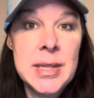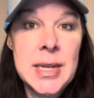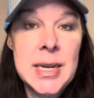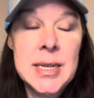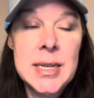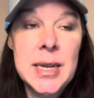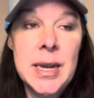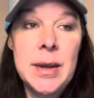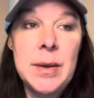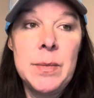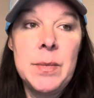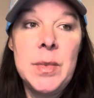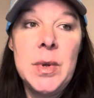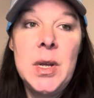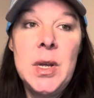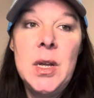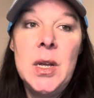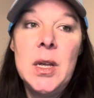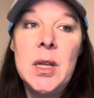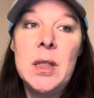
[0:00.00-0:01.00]
that time.
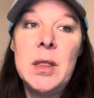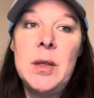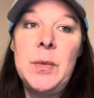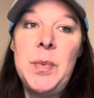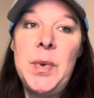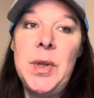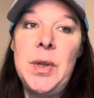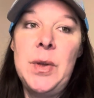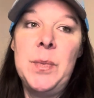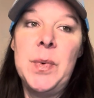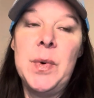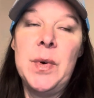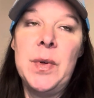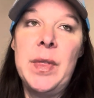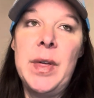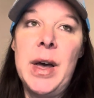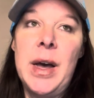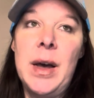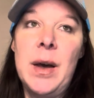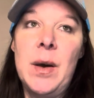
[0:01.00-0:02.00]
The people
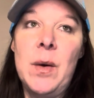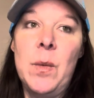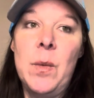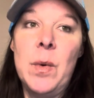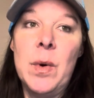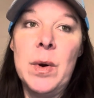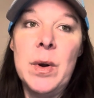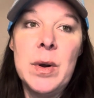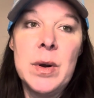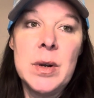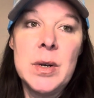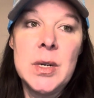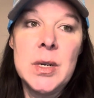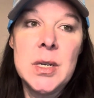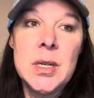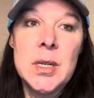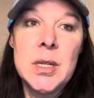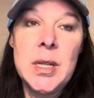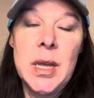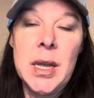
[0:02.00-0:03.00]
that weren't,
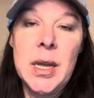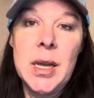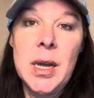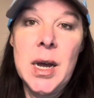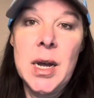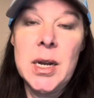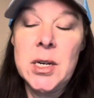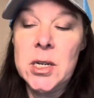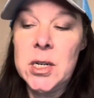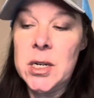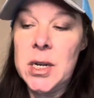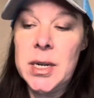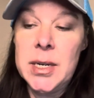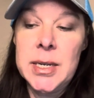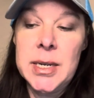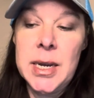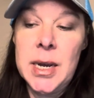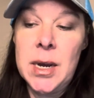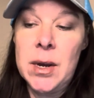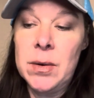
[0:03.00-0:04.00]
they got shut
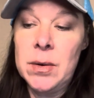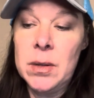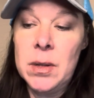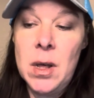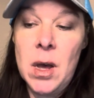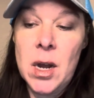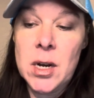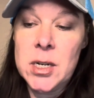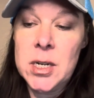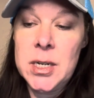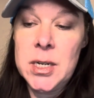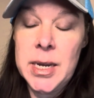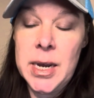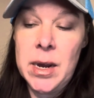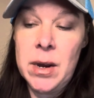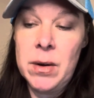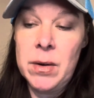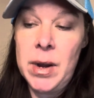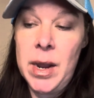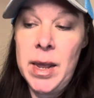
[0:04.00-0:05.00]
down, locked
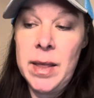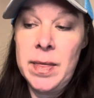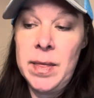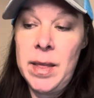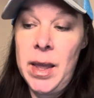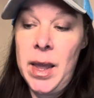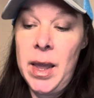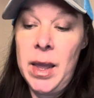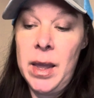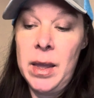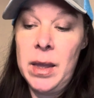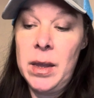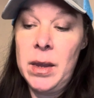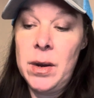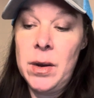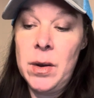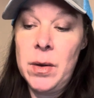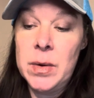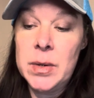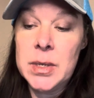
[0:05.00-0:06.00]
down, and they, you
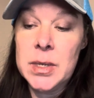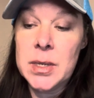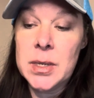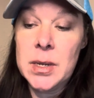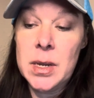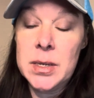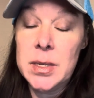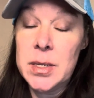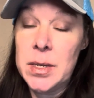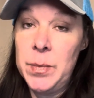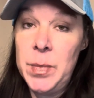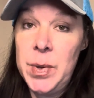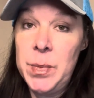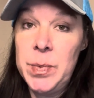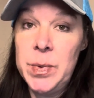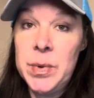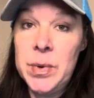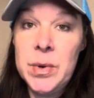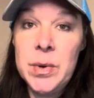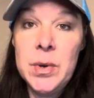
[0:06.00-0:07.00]
know, some
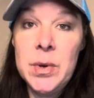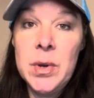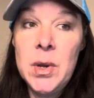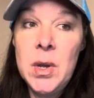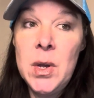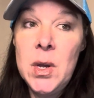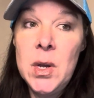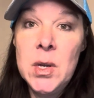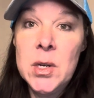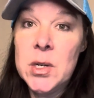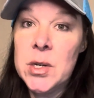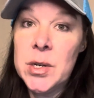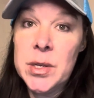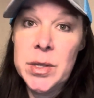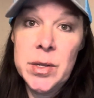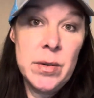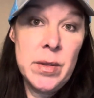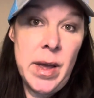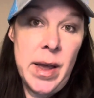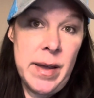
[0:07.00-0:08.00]
people took
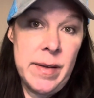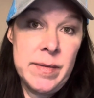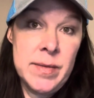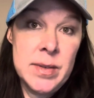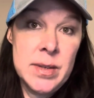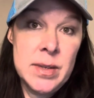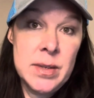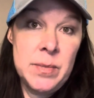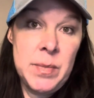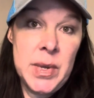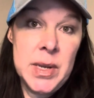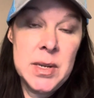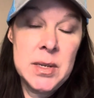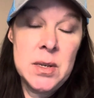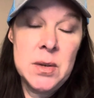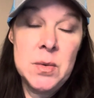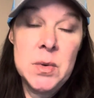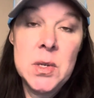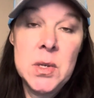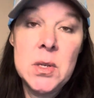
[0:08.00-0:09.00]
their lives because
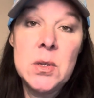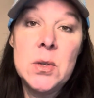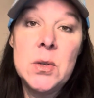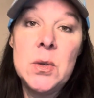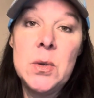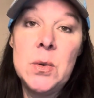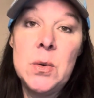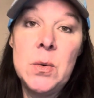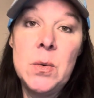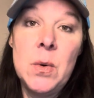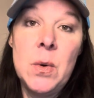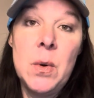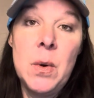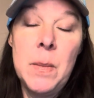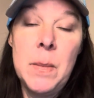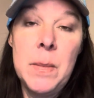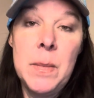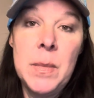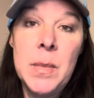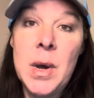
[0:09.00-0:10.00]
it was too
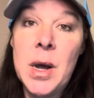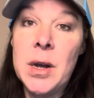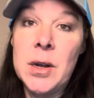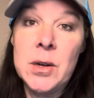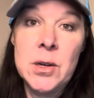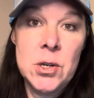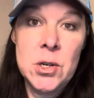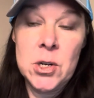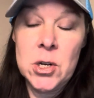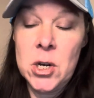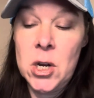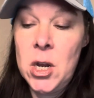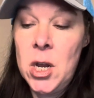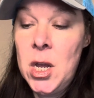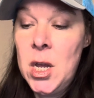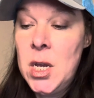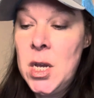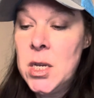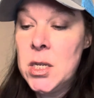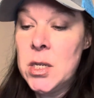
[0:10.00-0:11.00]
much.
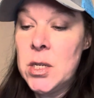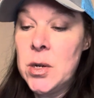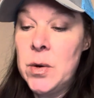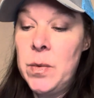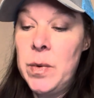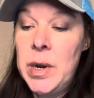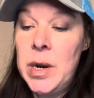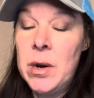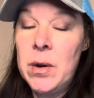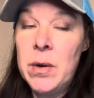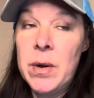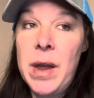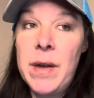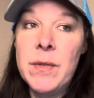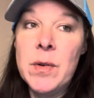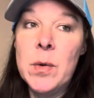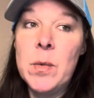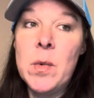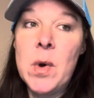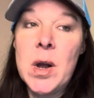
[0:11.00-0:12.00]
So we don't
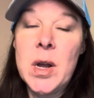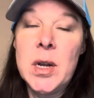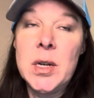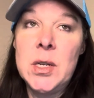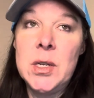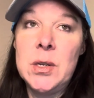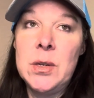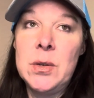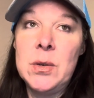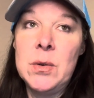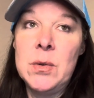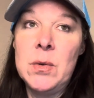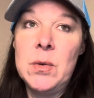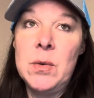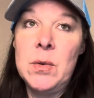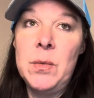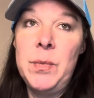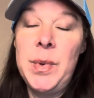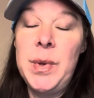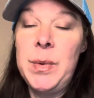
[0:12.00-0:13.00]
ever want to
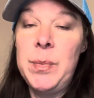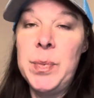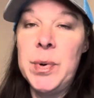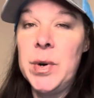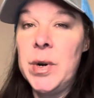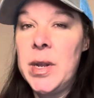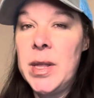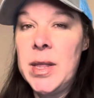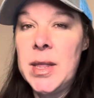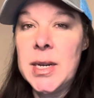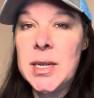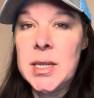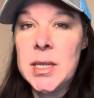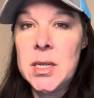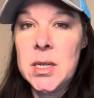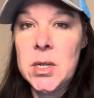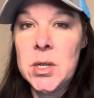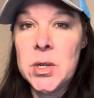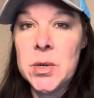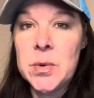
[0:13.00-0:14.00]
be put in that
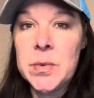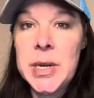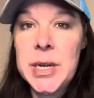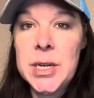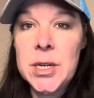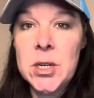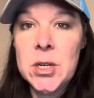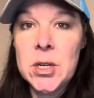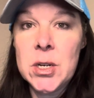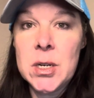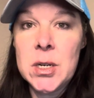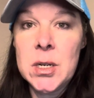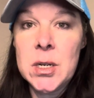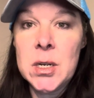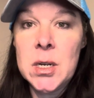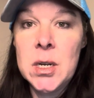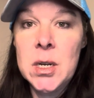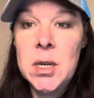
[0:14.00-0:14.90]
situation